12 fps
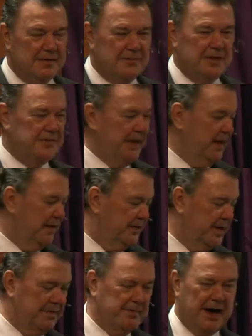revealed
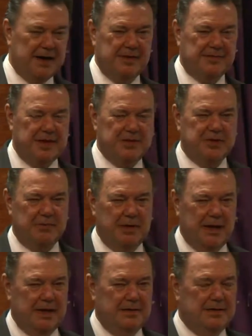in a body of flesh and
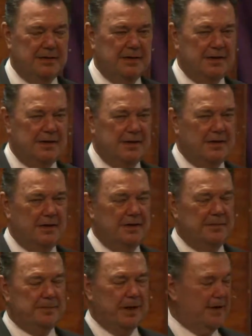blood.
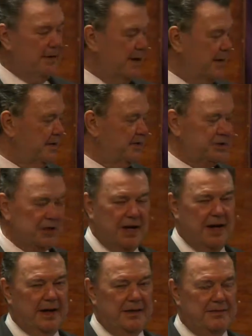Peter
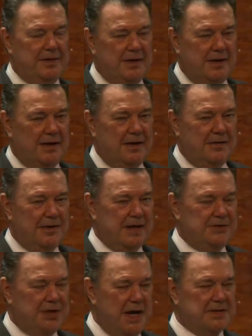understood
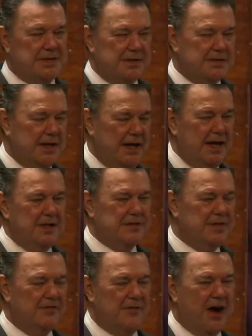that Jesus is
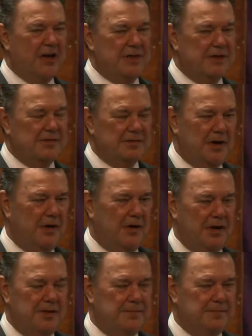the Father of
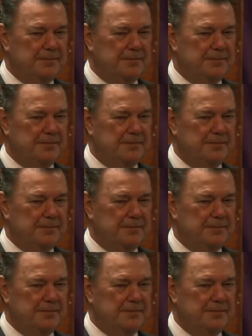glory